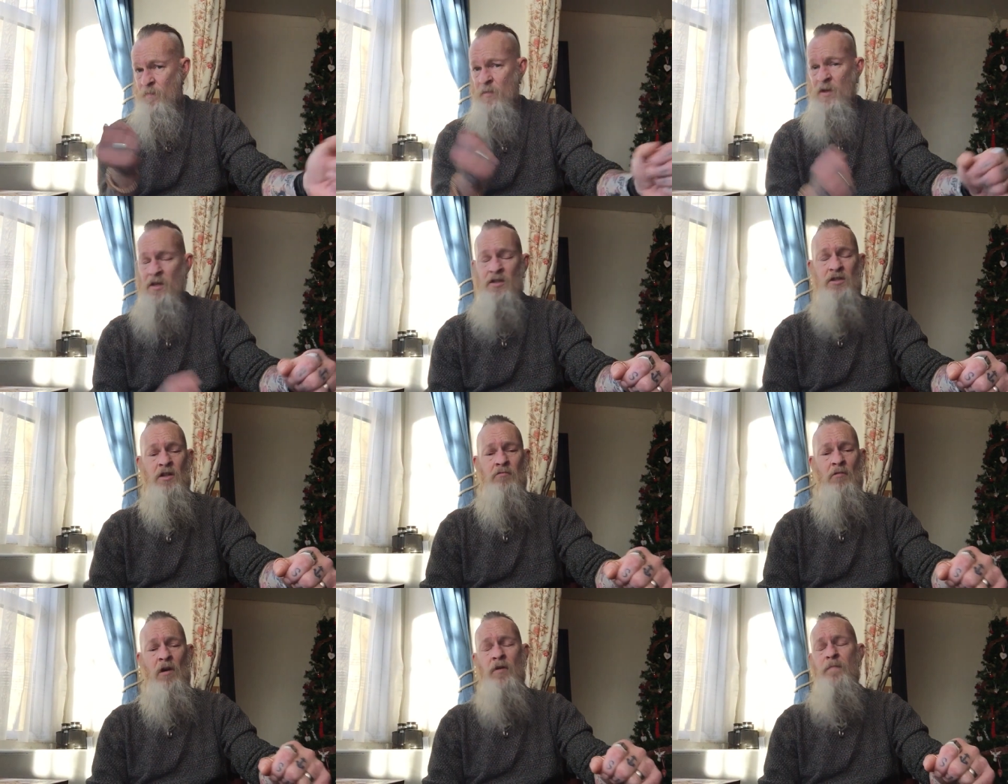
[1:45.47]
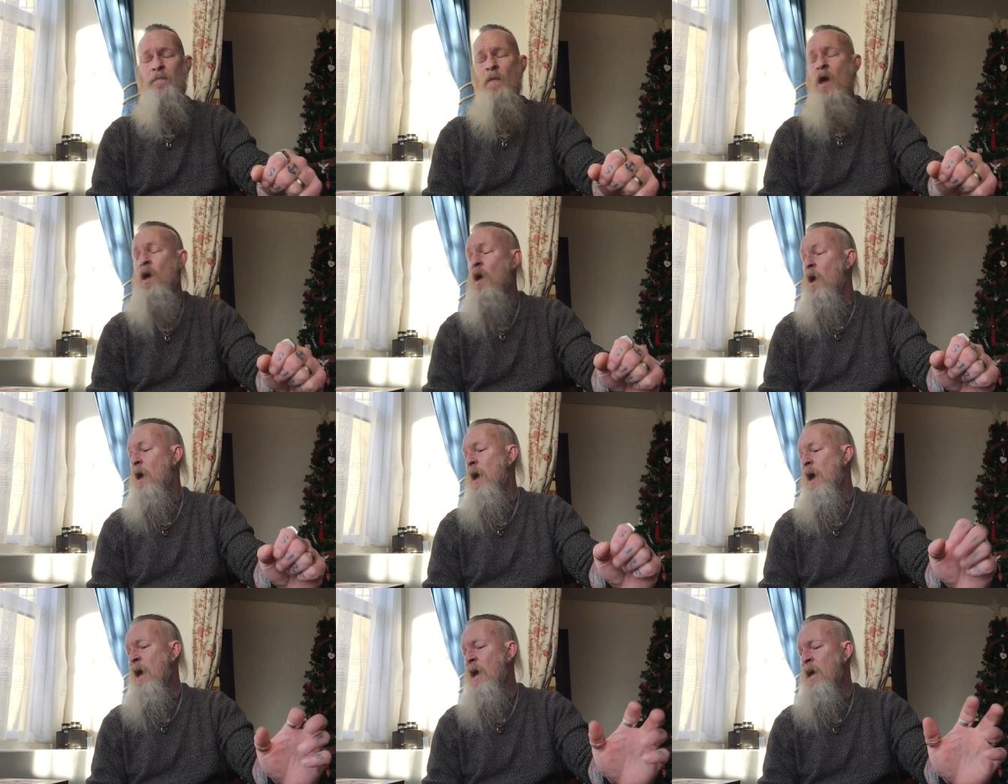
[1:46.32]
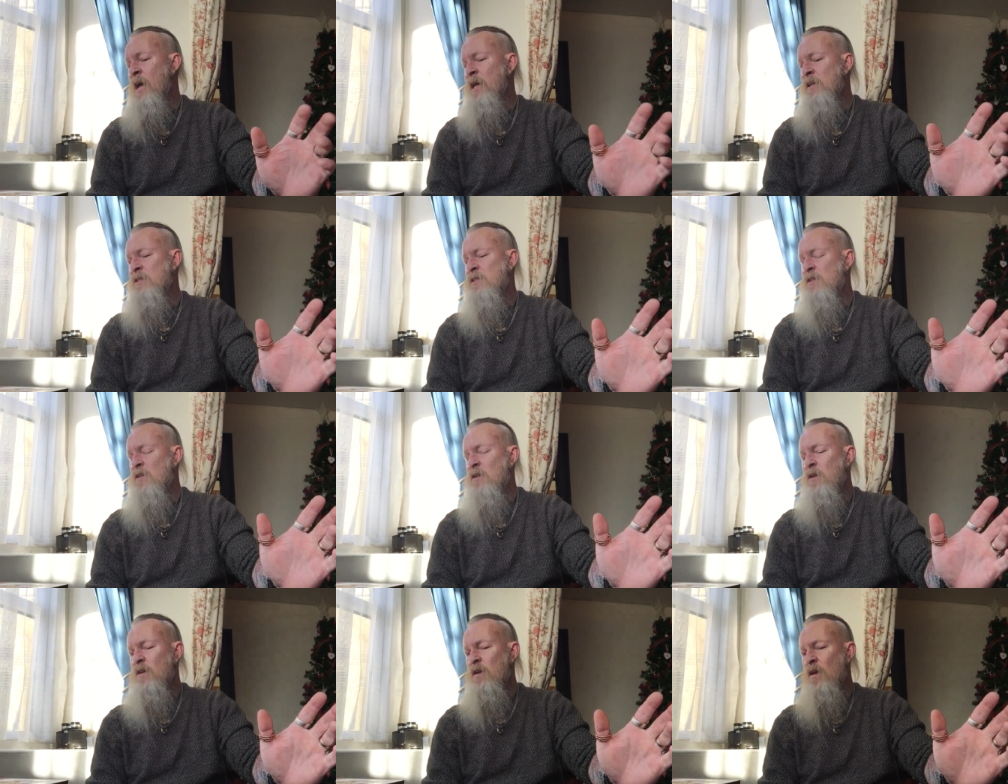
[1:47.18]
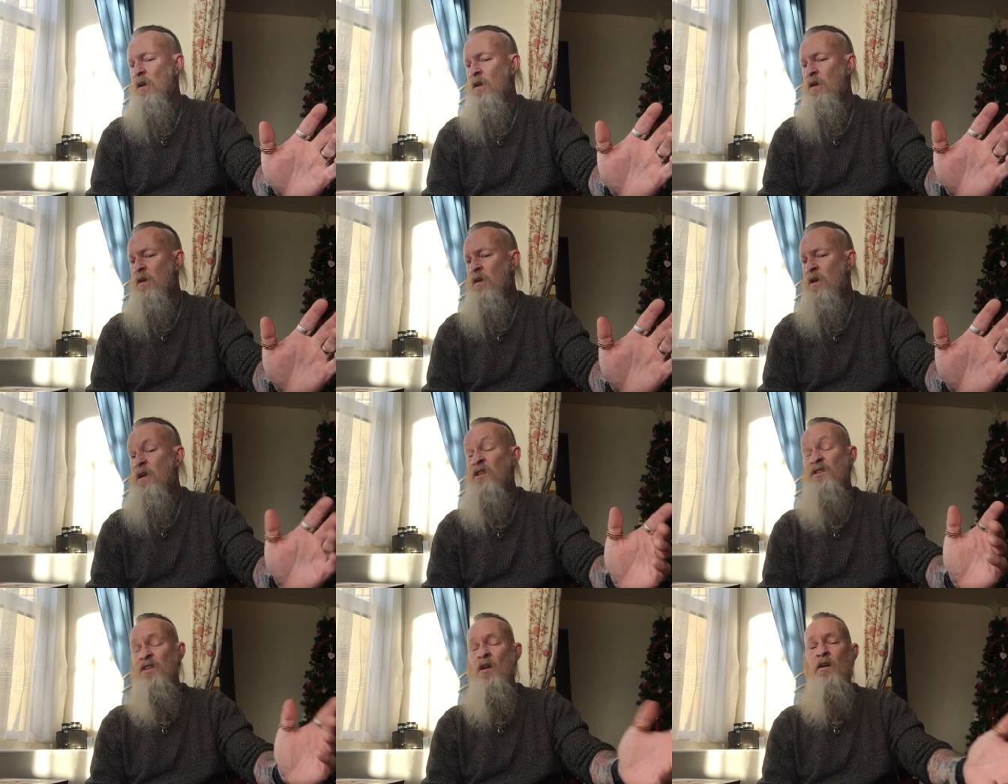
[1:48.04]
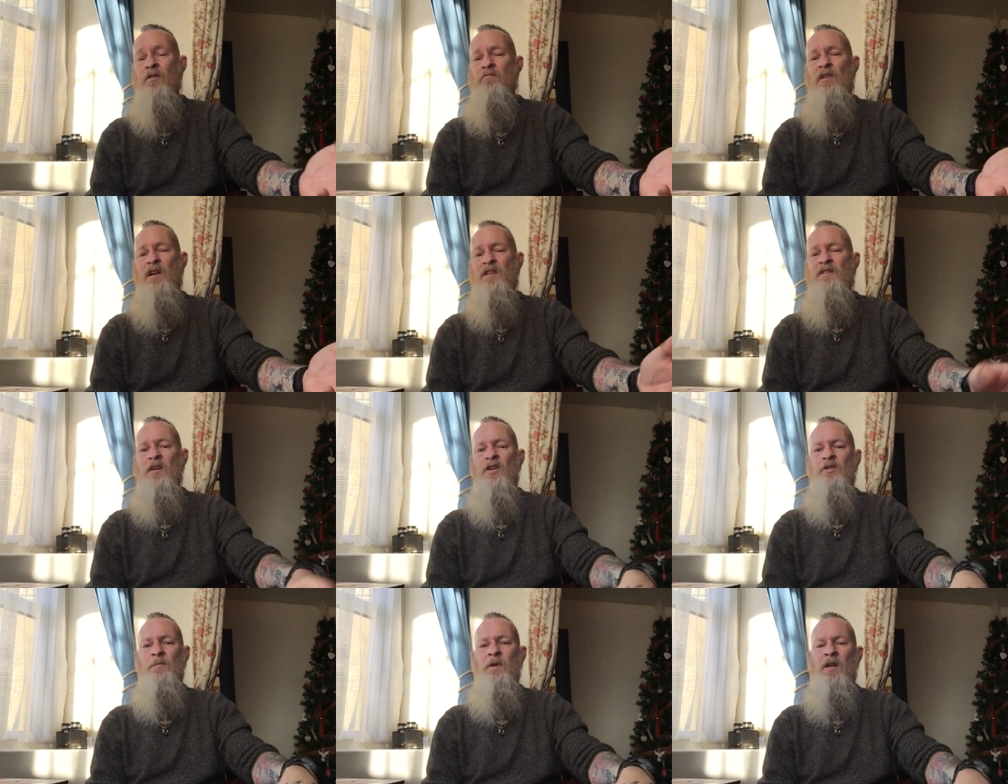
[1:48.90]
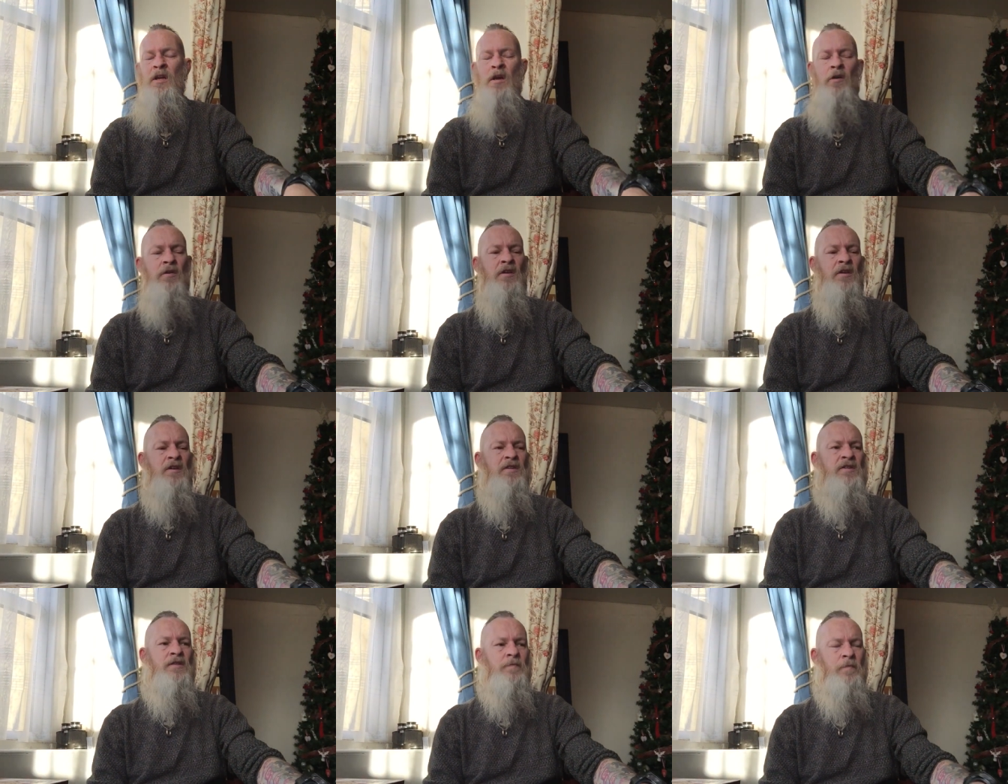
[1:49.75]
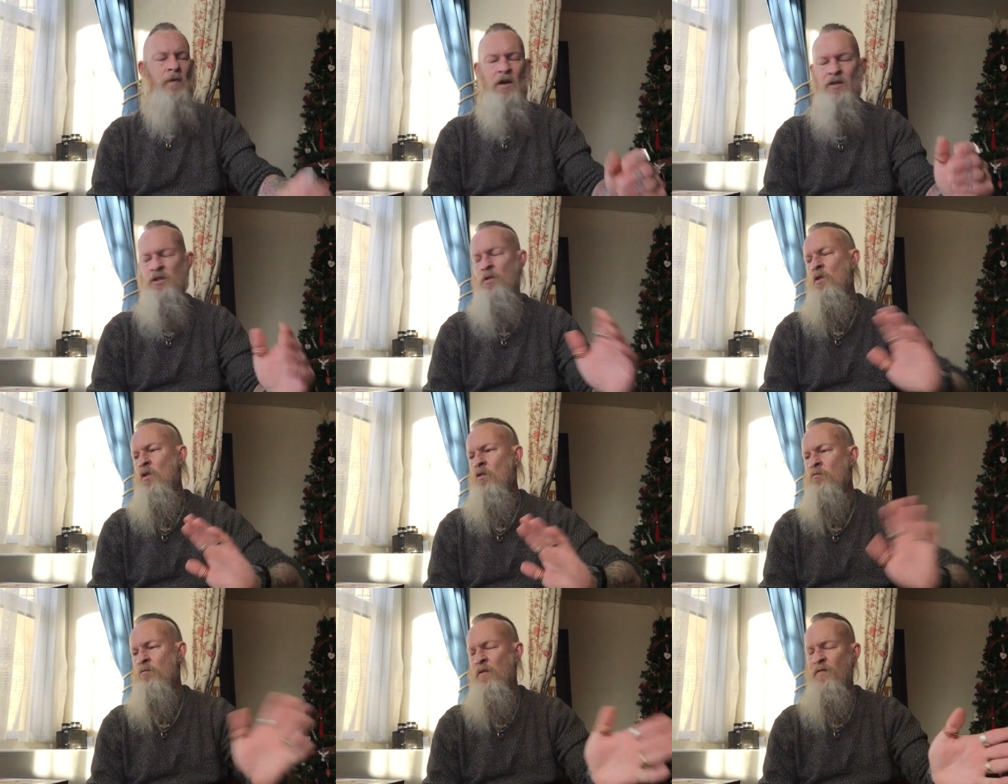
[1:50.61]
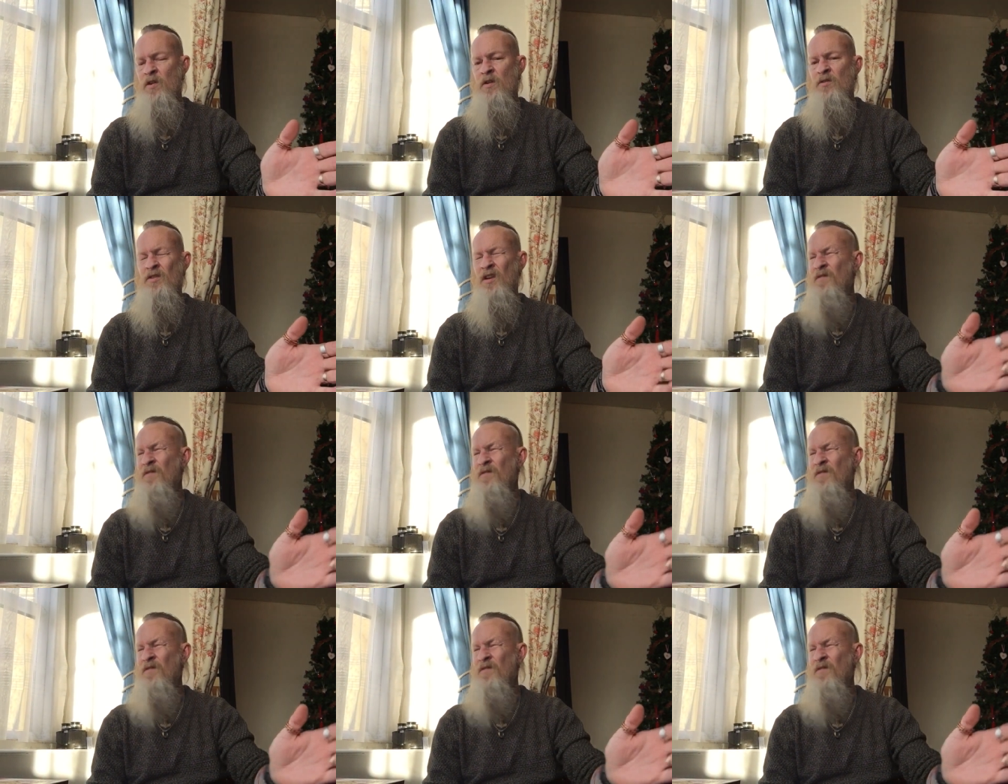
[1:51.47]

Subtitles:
each to their own. And it's kind of really touched me, you know, because I do a lot of reviews.